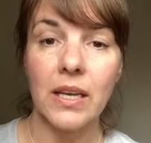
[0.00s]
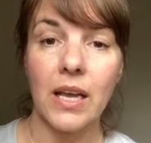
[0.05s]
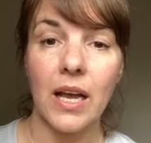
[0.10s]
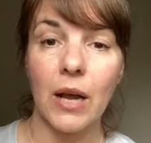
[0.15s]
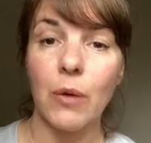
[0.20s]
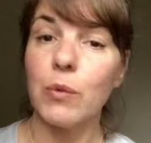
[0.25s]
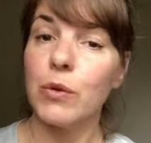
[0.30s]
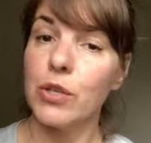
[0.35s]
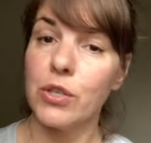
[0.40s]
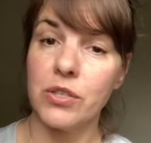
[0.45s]

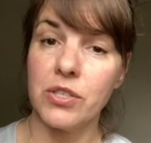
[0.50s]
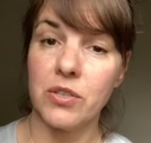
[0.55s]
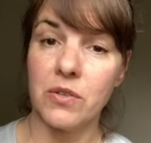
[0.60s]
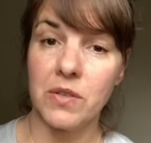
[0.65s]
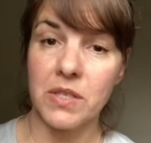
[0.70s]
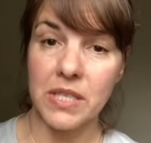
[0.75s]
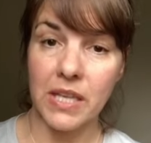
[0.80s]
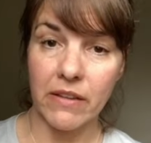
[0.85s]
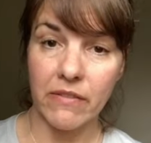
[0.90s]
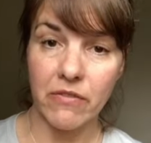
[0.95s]
I want you to do
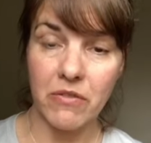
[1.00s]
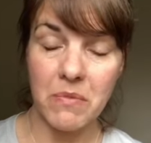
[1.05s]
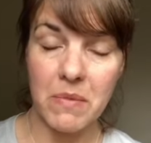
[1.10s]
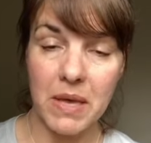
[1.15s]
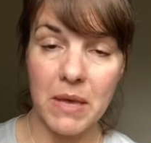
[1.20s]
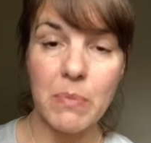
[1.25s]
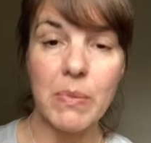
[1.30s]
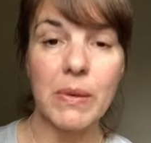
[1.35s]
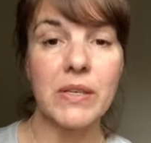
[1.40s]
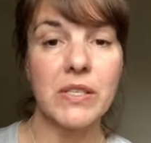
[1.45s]
the same for
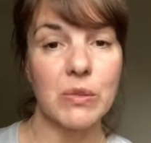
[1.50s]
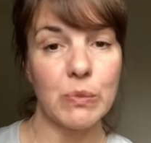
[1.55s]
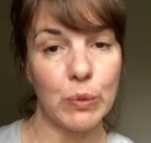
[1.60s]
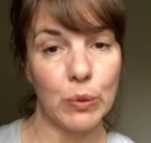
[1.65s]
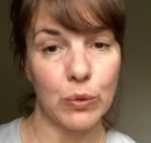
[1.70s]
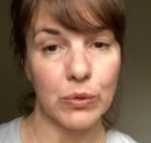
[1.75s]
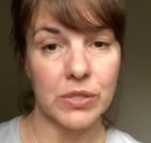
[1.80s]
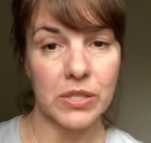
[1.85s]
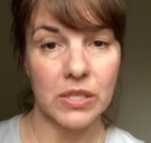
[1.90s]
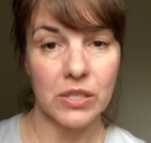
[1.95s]
me by
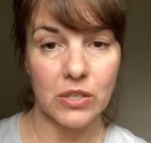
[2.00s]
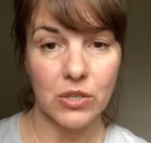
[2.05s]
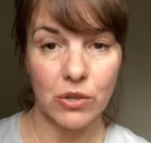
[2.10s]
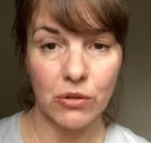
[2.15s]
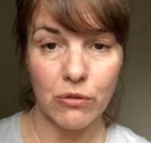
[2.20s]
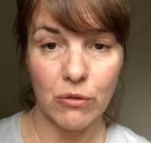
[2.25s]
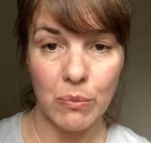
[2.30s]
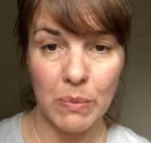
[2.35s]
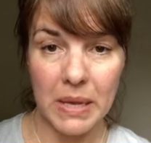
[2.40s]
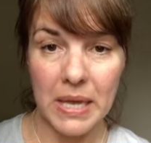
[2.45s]
supporting each
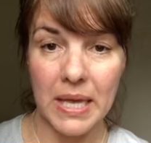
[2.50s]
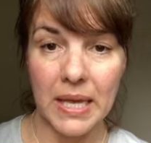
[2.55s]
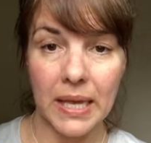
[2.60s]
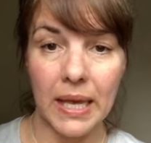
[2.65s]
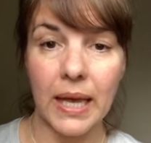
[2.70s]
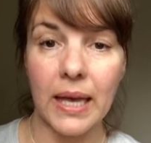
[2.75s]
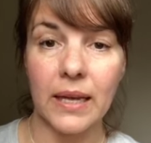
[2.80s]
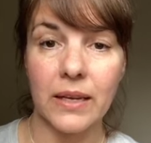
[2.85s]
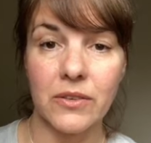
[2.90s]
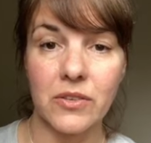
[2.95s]
other and being
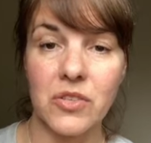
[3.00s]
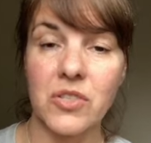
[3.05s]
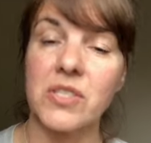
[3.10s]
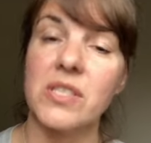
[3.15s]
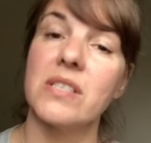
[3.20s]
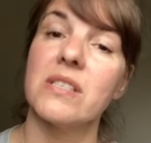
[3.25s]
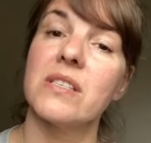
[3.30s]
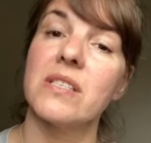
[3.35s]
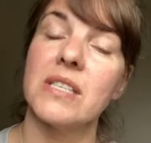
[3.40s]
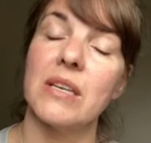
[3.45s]
kind. Because
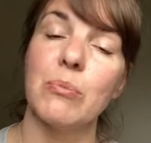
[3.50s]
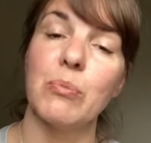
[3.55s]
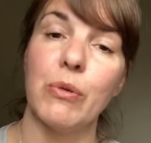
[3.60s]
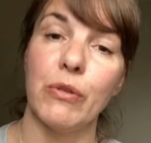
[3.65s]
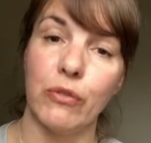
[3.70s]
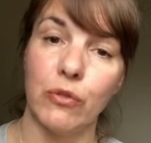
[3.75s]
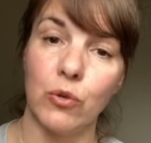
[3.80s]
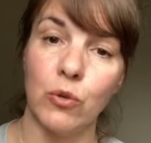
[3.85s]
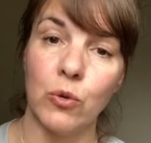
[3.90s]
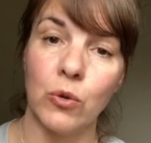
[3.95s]
as I said
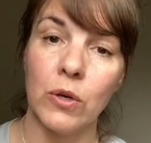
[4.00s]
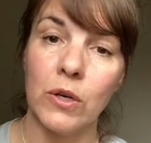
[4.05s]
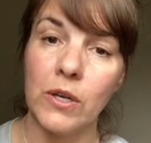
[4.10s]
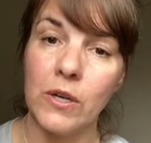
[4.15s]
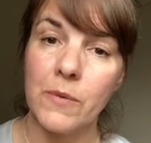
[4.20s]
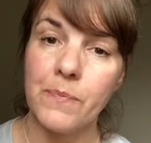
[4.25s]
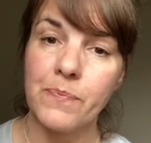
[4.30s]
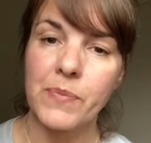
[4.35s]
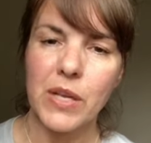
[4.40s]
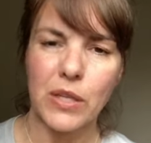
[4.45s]
before,
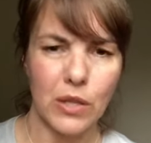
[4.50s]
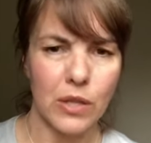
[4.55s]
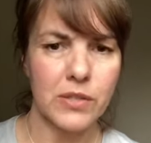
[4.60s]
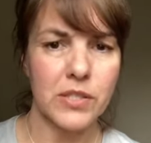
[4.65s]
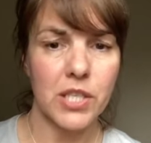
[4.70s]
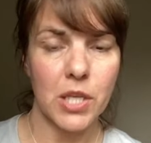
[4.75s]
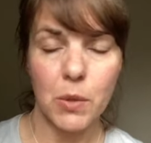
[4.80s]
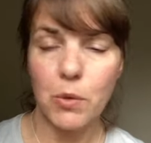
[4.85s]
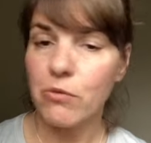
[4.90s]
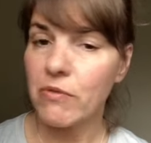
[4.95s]

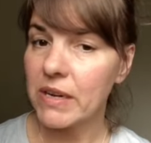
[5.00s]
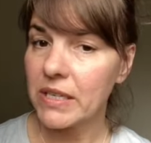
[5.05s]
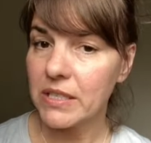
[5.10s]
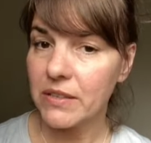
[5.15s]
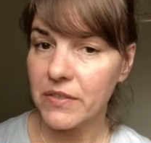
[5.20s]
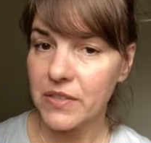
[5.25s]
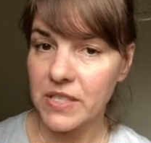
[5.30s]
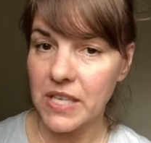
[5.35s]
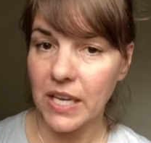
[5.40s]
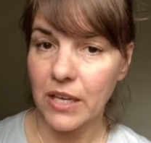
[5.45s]
lots of you are ready
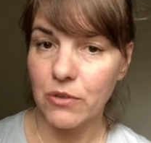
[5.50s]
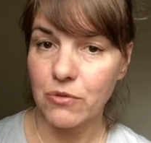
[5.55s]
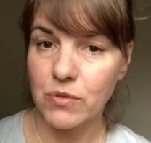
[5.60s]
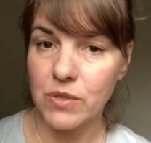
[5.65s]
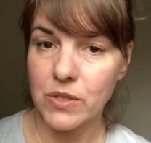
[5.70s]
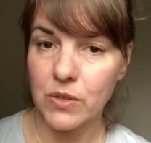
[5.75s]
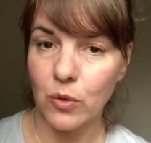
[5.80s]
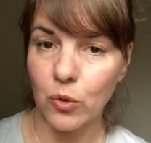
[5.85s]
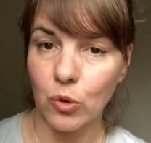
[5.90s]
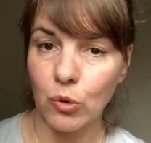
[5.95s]
for secondary
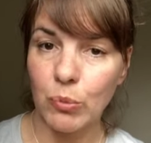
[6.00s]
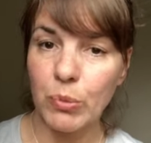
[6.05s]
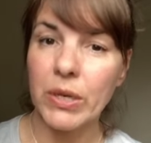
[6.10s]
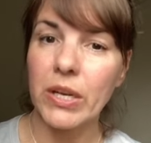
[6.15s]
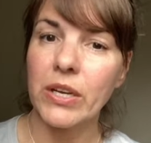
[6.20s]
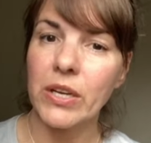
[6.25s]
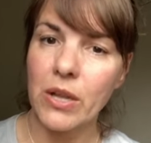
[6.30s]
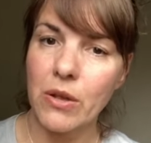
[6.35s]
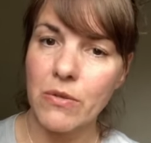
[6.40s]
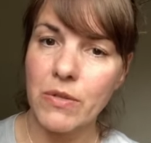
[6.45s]
school, but
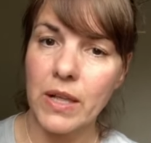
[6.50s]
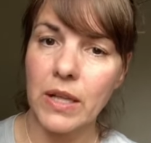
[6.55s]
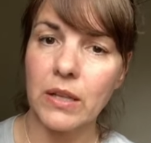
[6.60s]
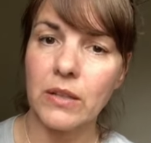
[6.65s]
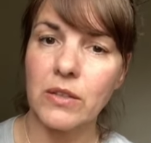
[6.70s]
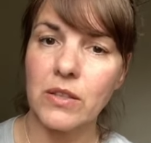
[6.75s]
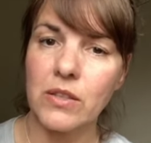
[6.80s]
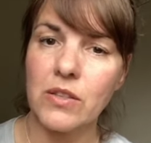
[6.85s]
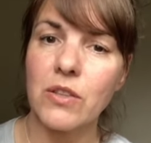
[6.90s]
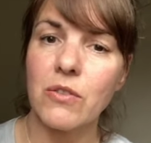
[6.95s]
I know that
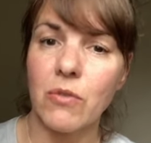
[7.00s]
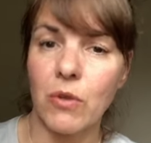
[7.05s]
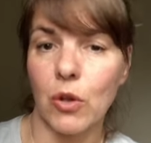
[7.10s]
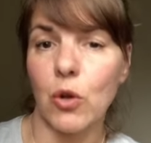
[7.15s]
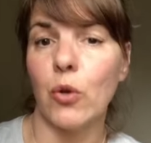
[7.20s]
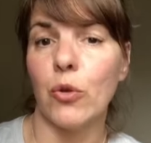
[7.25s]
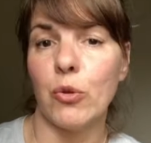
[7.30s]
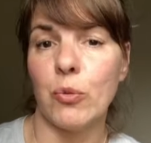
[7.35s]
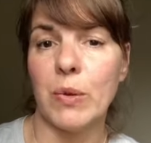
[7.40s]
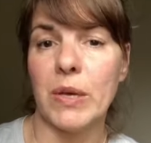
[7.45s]
there
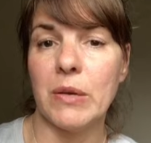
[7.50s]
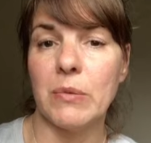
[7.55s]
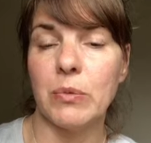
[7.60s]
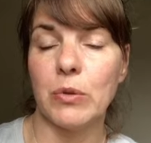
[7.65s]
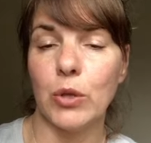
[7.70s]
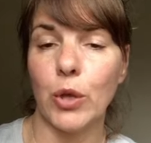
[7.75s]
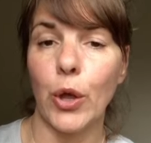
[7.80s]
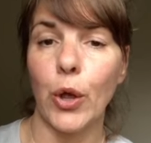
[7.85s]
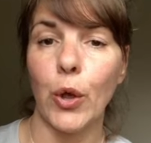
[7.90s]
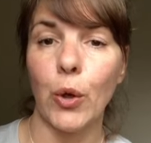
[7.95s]
are other
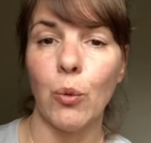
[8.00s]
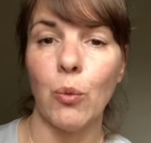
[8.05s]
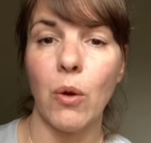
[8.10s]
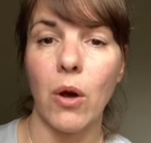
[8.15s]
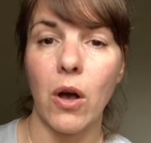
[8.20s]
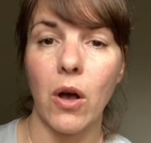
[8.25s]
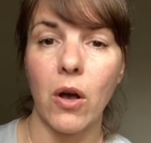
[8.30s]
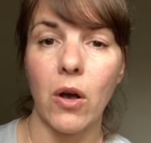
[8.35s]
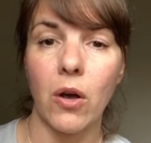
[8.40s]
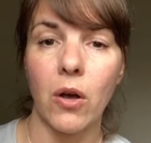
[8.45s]
people who
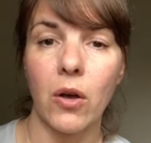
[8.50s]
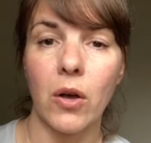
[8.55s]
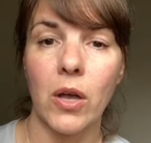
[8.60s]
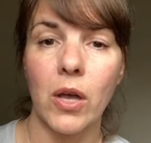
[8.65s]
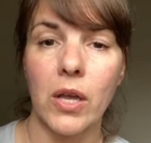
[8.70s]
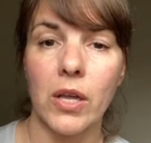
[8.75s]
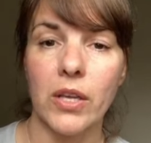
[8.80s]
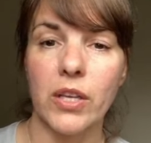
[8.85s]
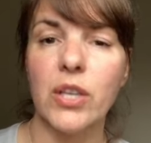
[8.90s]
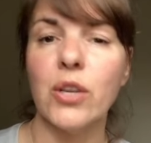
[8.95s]
are,
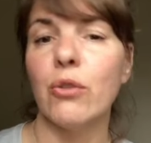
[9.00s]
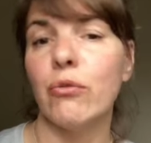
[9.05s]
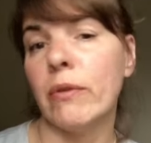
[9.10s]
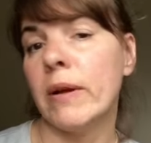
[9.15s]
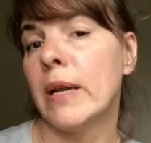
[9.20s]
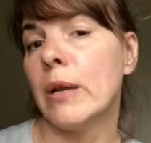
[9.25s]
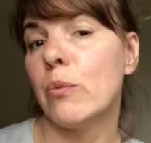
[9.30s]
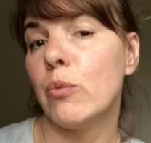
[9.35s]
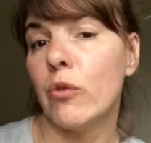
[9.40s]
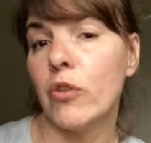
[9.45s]
you know,
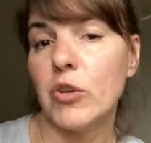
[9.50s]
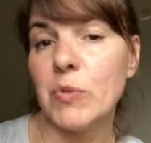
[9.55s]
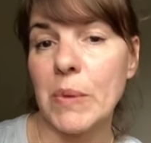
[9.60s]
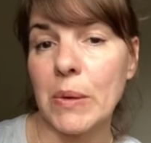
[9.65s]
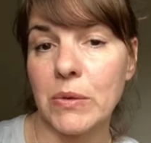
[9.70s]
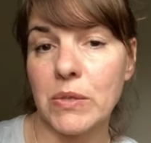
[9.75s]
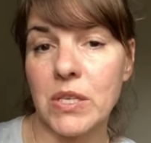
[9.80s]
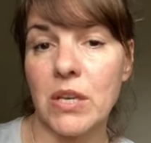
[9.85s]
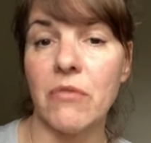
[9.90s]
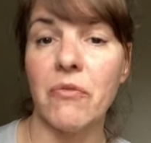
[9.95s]
really worried
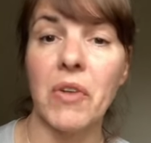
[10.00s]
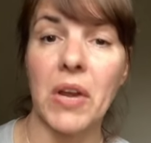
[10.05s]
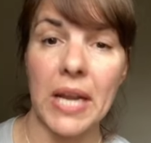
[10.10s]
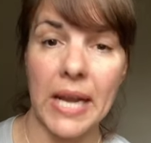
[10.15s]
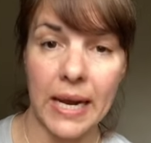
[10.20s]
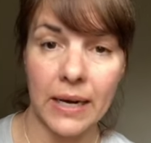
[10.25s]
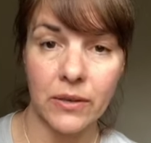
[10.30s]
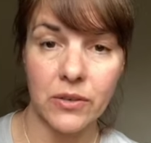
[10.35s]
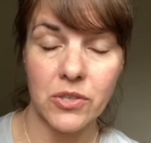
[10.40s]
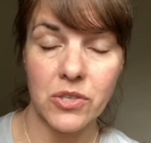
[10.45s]
about it and really
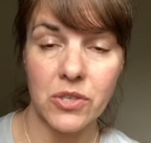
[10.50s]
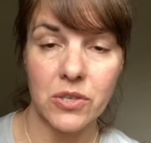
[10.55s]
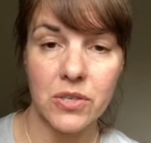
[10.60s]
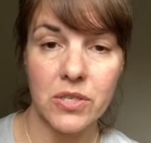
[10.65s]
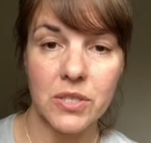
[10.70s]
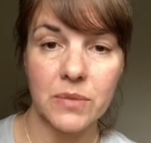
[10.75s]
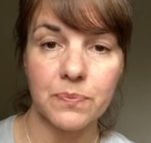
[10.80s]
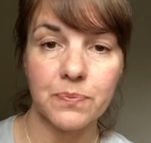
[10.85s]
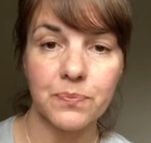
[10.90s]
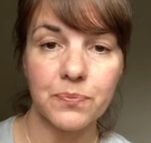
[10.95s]

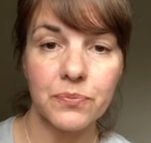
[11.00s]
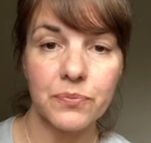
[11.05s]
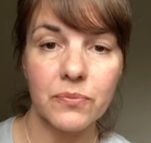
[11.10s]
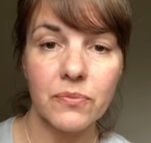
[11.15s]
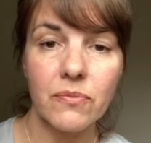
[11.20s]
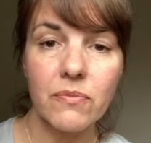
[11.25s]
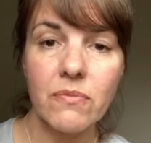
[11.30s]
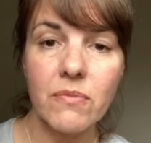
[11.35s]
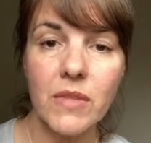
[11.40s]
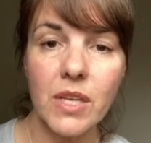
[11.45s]
anxious,
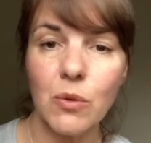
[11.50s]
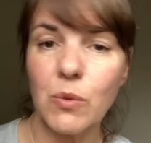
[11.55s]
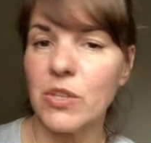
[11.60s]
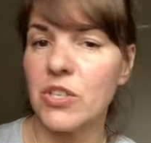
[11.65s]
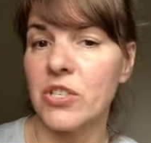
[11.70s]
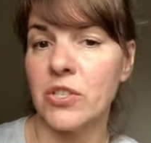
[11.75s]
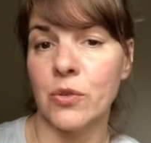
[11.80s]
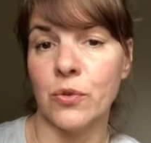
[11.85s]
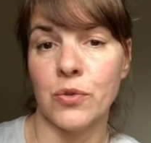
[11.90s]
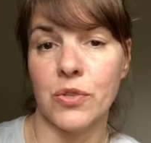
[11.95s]

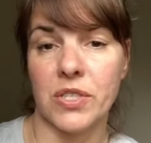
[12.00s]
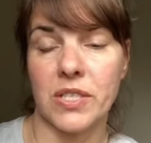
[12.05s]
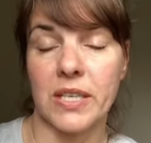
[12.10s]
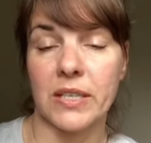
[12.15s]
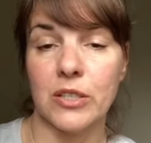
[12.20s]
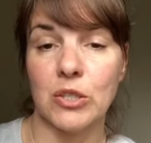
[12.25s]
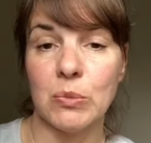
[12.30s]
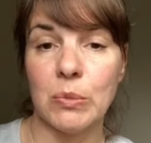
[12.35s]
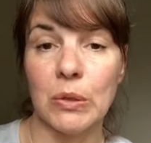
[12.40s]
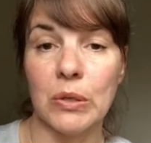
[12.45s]
which is
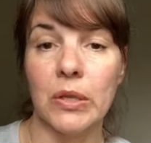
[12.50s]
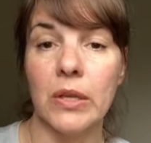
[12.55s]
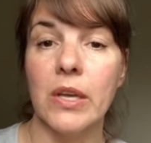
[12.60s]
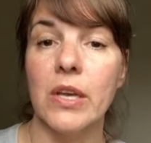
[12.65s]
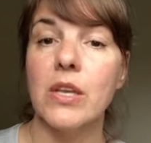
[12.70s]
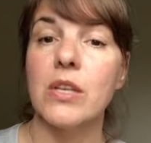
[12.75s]
understandable.